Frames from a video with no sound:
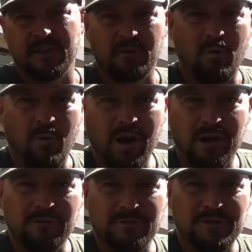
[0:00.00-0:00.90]
Like we'll
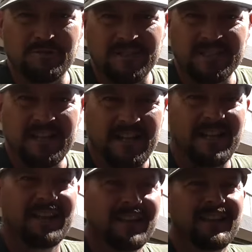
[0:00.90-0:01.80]
walk over to a
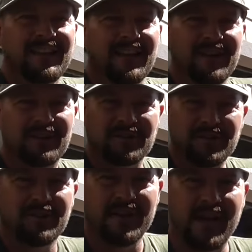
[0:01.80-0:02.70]
Z and I'll
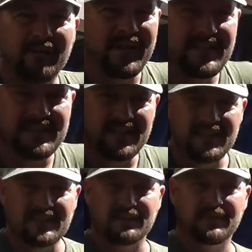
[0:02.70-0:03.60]
show you how easy it
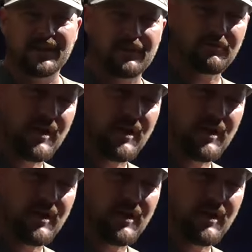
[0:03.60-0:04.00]
is to find a